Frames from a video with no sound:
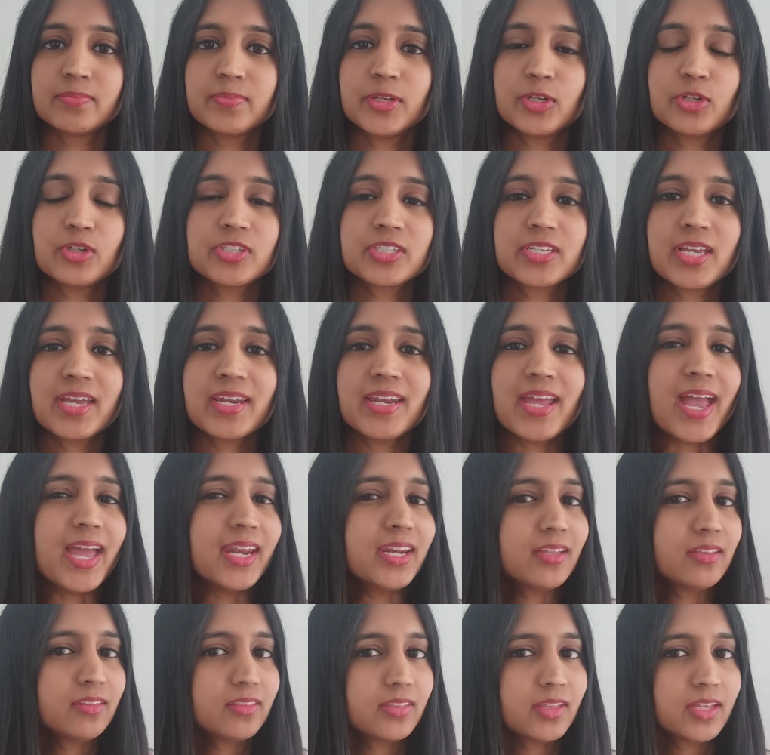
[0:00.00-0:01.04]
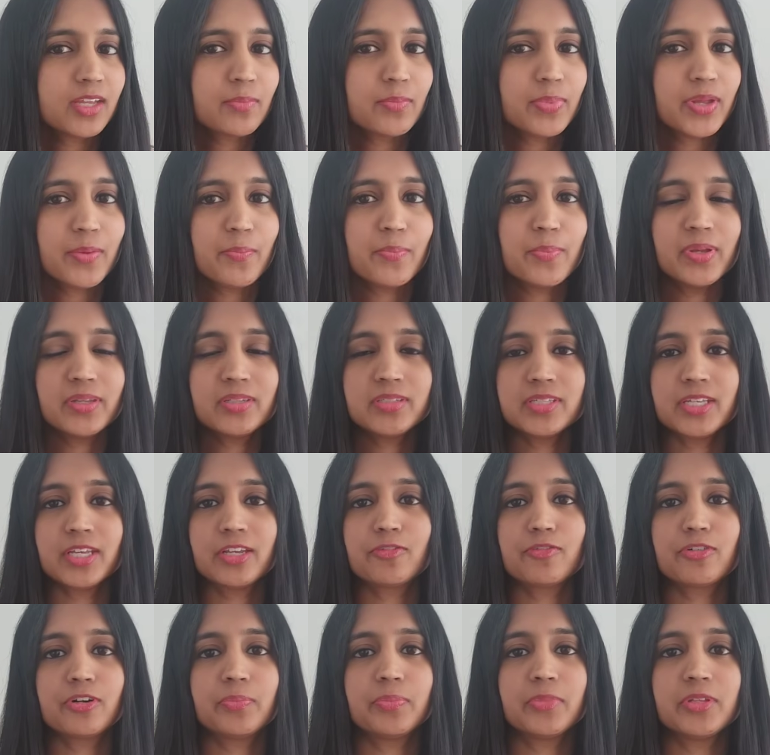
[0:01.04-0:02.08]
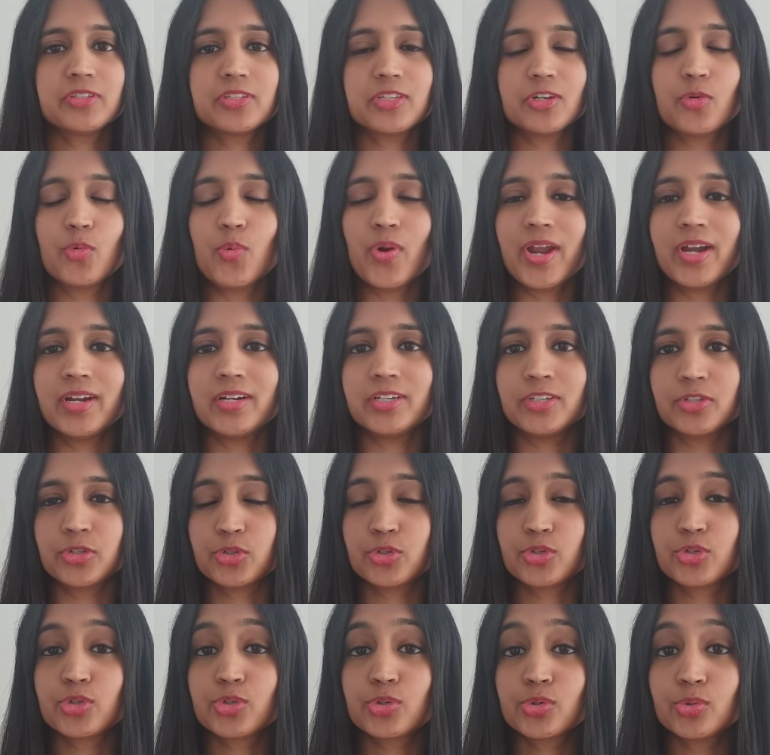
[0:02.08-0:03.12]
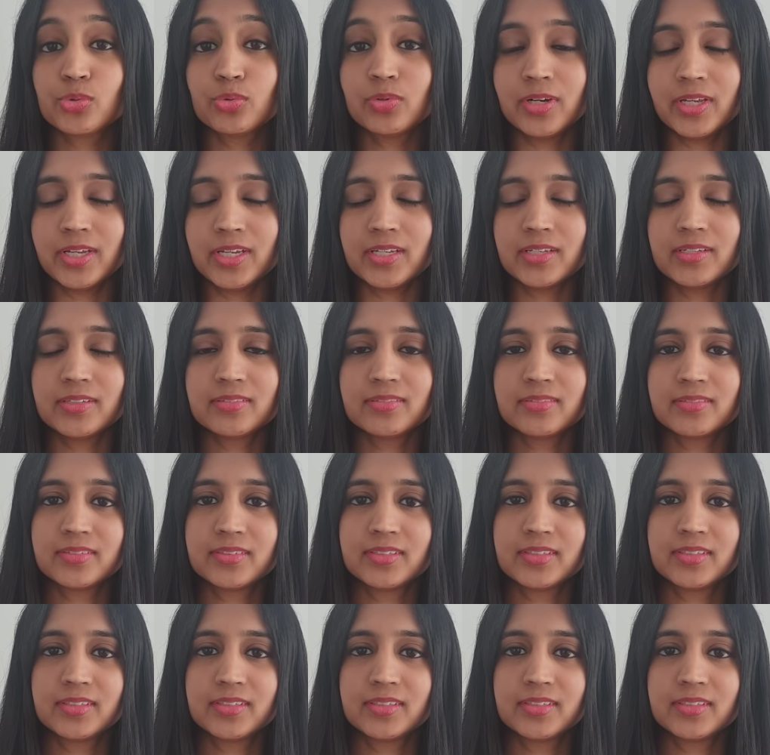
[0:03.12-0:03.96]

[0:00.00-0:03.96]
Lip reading: Because can anything be missing from this awareness truly?